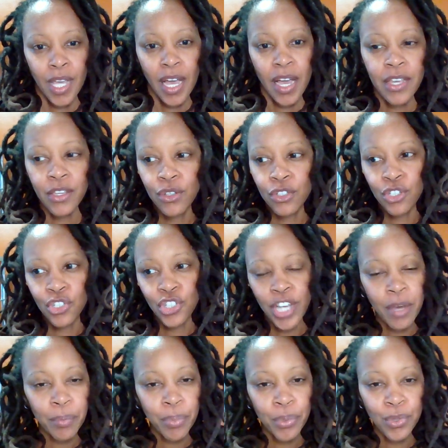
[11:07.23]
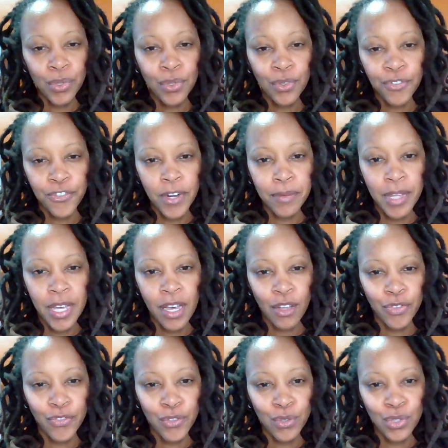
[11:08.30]
I use a shampoo from the
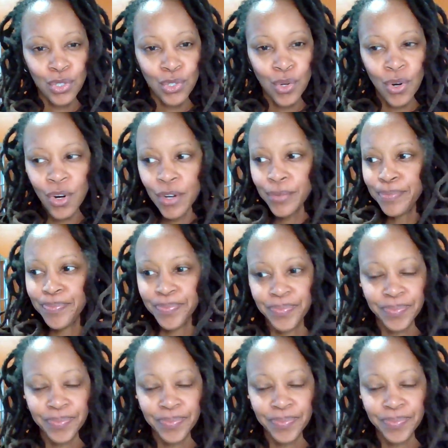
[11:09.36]
health food store